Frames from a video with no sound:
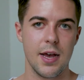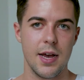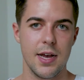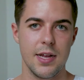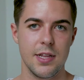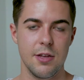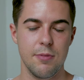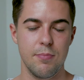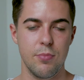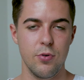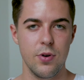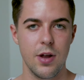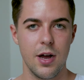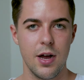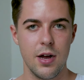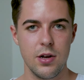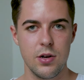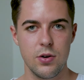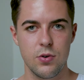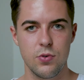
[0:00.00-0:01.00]
And the
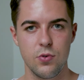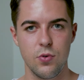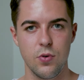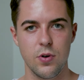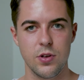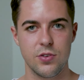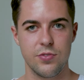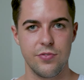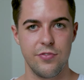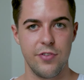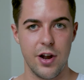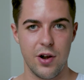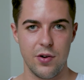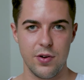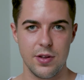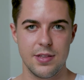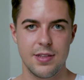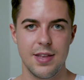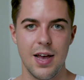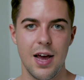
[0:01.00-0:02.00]
Buddha, who was
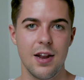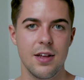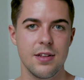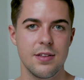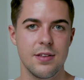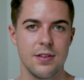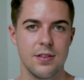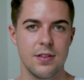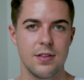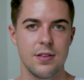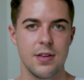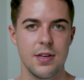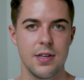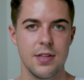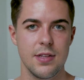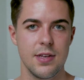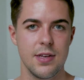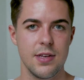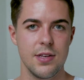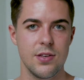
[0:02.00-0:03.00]
very talented in
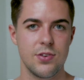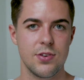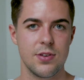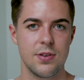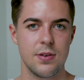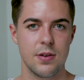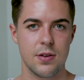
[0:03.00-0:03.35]
these